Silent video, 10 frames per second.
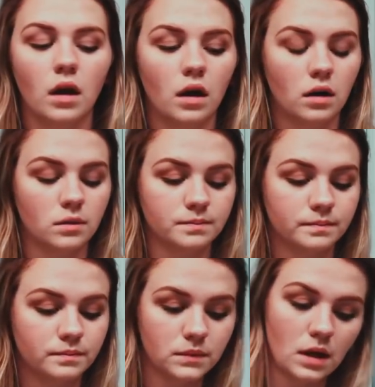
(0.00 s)

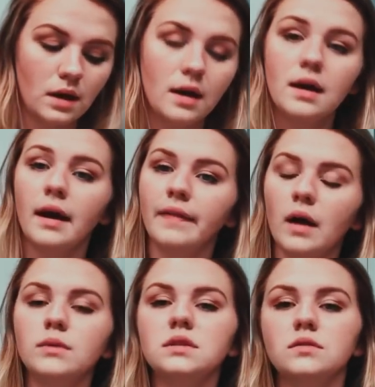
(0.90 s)
And
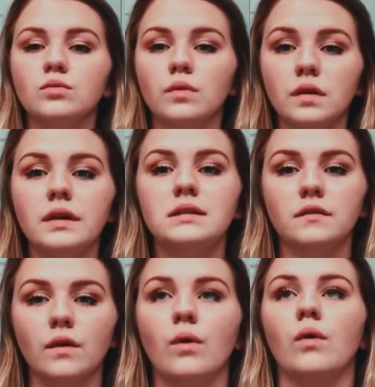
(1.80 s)
that was really
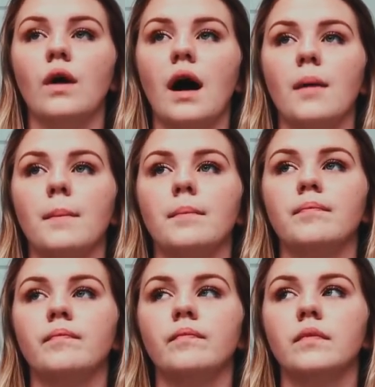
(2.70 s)
difficult.
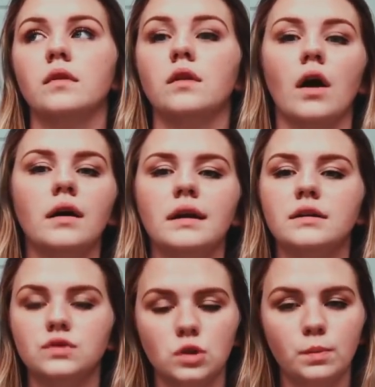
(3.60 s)
I'm not going to
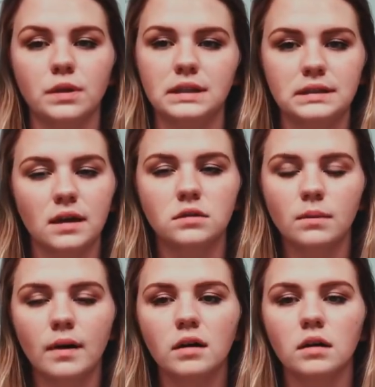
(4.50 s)
get super detailed
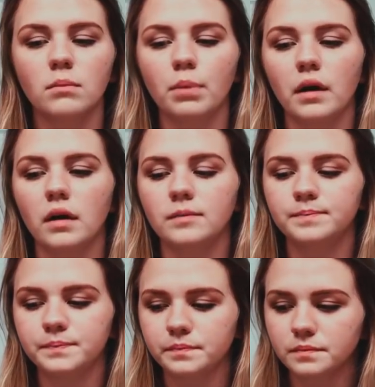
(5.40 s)
about it, but
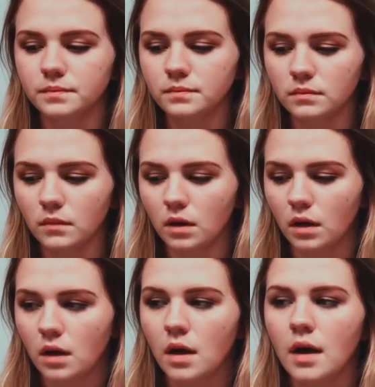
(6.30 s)

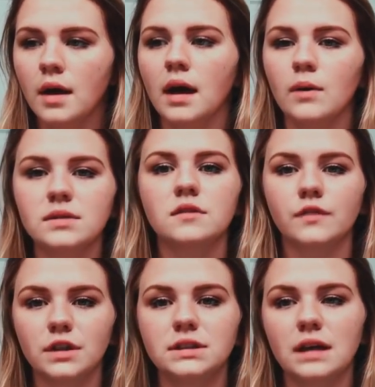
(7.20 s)
it was the
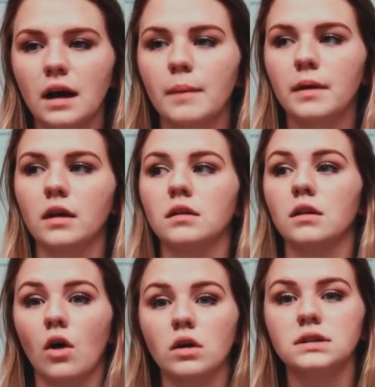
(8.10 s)
first time in a
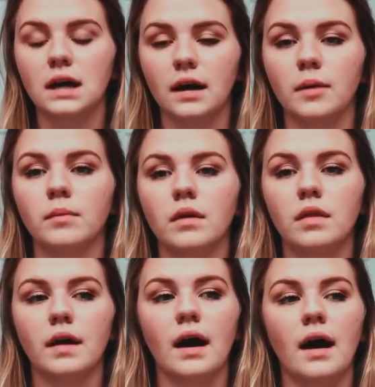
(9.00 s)
long time
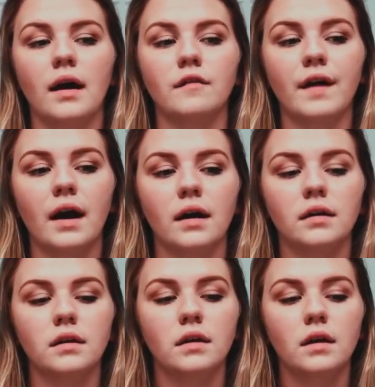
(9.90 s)
that I've
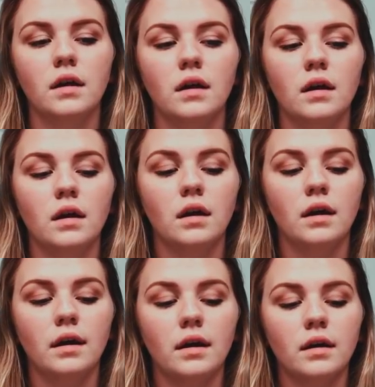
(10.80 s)
had
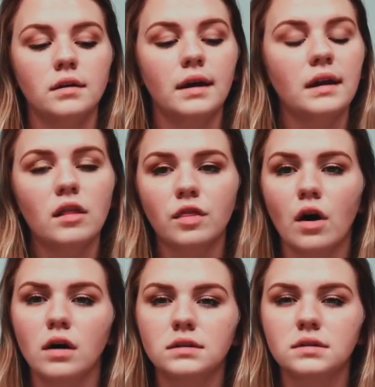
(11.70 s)
any
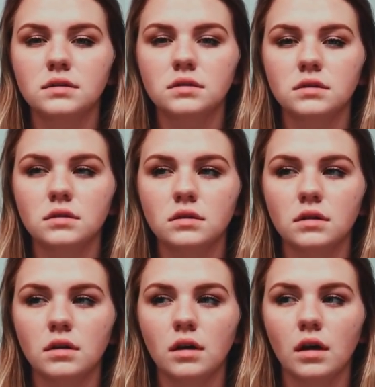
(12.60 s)
thoughts
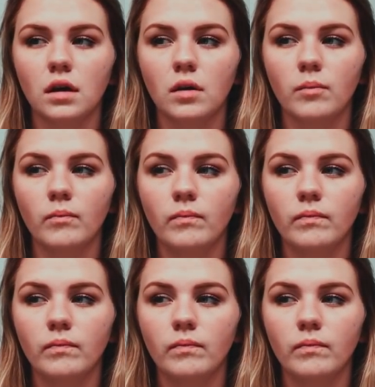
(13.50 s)
about